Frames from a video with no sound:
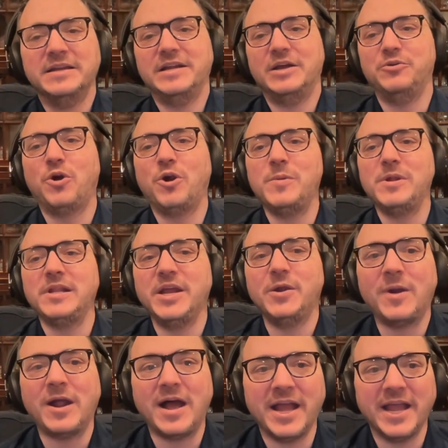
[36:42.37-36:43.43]
Now, normally,
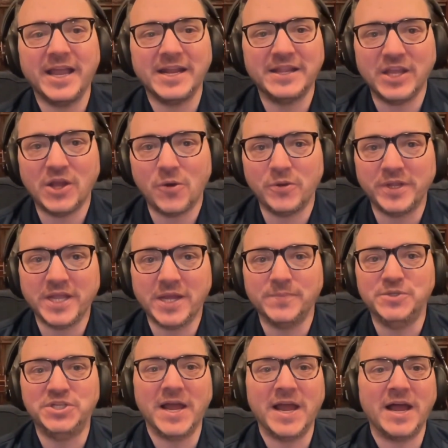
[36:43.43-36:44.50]
Ryan, the
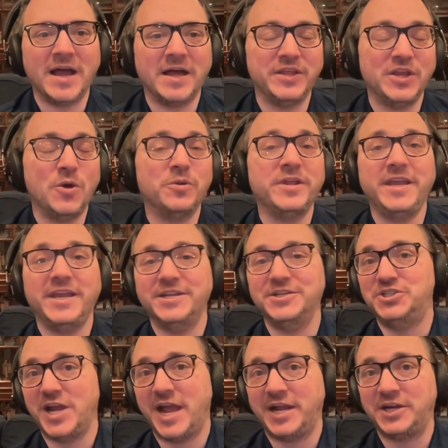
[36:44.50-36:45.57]
only
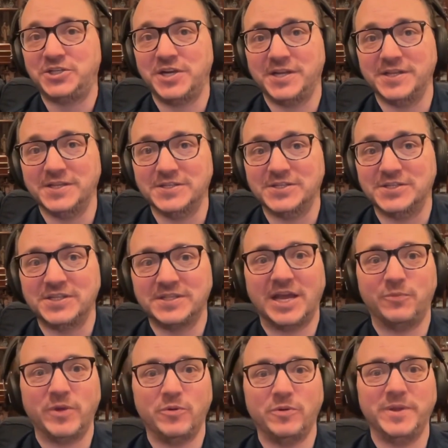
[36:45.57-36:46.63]
injections
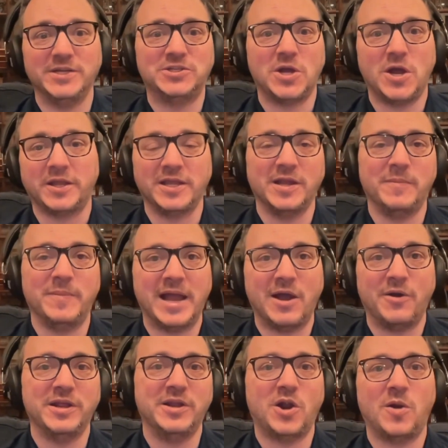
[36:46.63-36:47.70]
that we would be talking
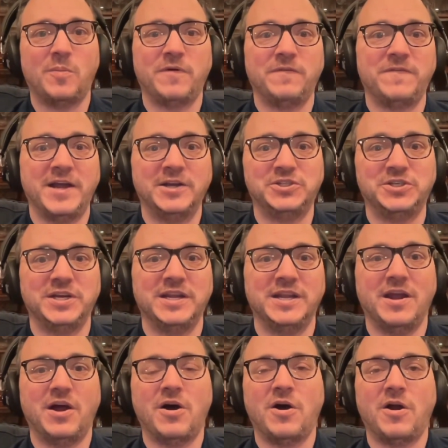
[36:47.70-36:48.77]
about in our
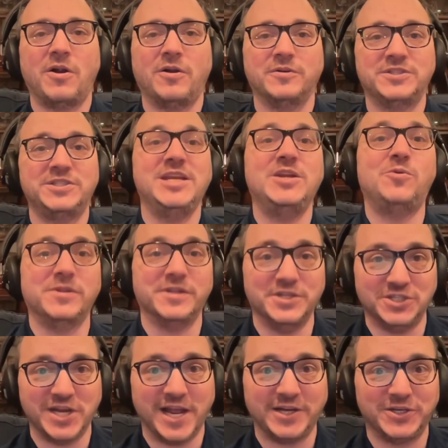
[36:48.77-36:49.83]
profession are sequel
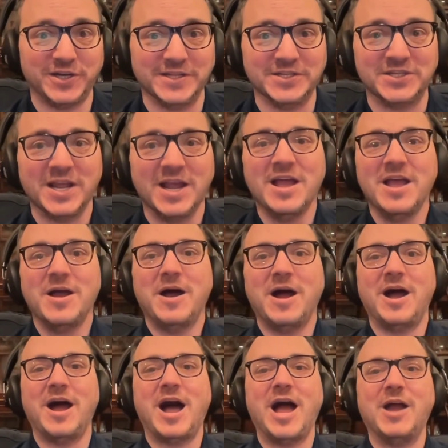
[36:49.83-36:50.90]
injections.
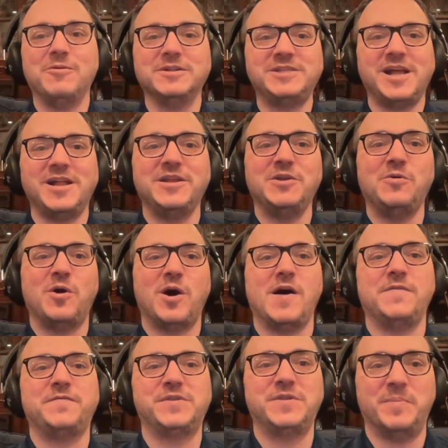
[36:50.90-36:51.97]
I will tell you
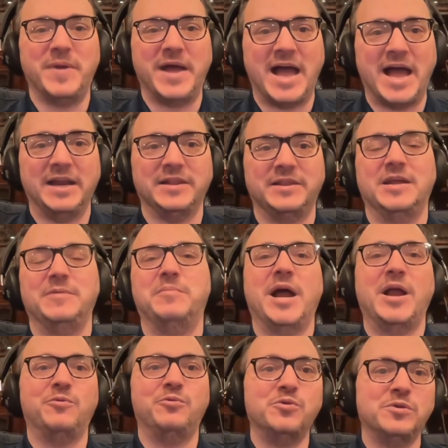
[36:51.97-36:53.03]
off the bat that
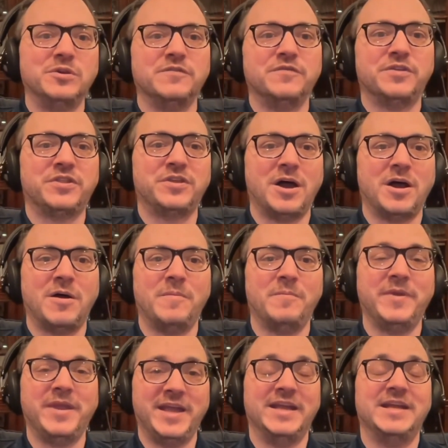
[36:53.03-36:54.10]
my rule of
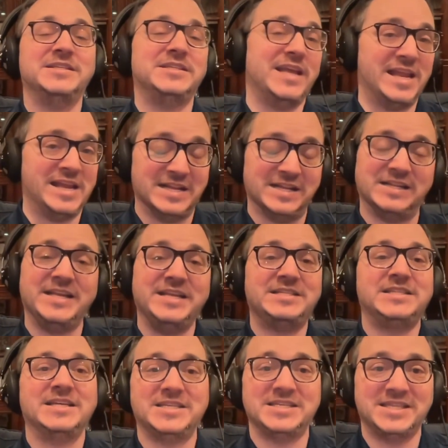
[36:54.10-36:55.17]
thumb is, and at
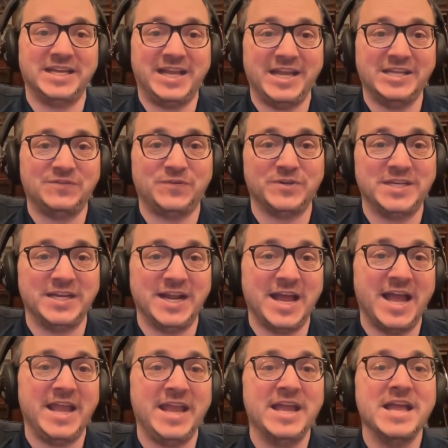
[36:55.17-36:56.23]
least this is the case for
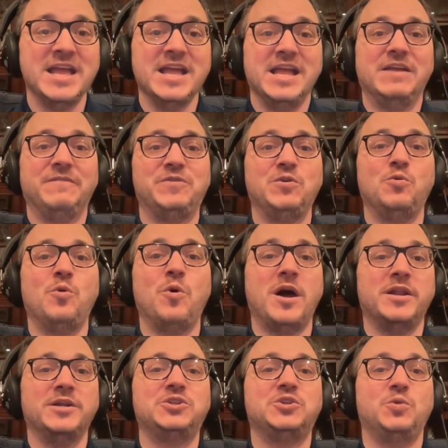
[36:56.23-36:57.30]
today, if you
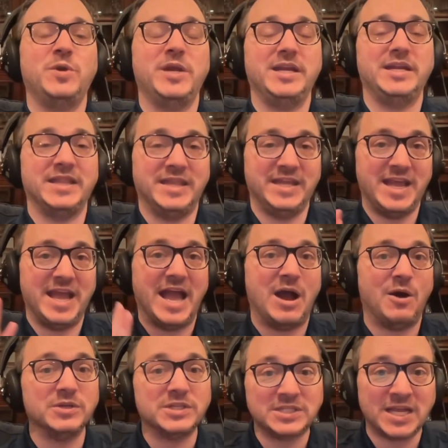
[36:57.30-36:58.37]
want to treat the
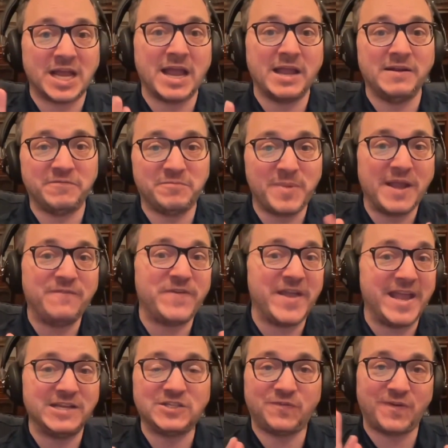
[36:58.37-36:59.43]
outside of my
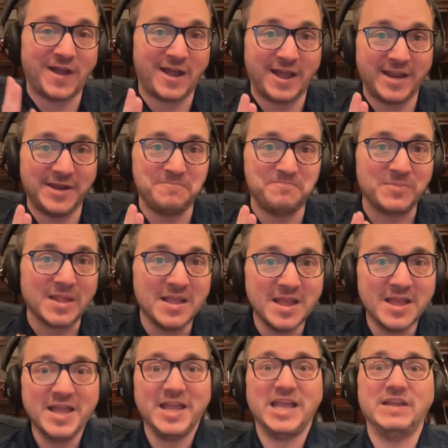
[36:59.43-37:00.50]
face, fine.
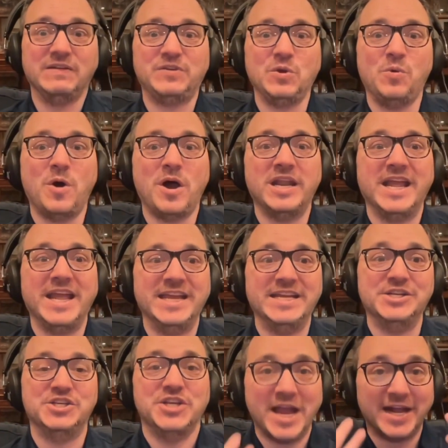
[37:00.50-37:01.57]
If you want to
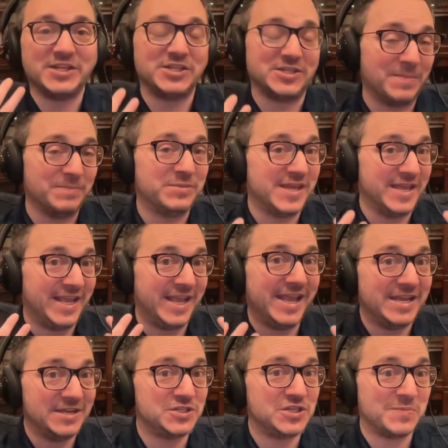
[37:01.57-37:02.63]
inject something
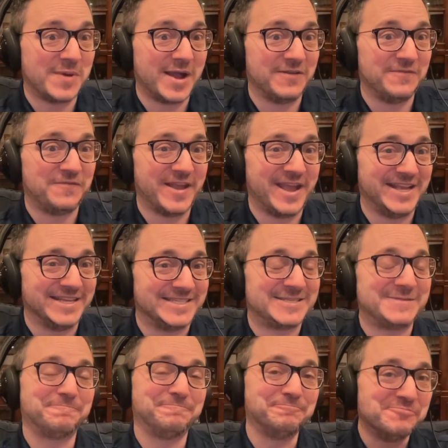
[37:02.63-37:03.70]
into my face,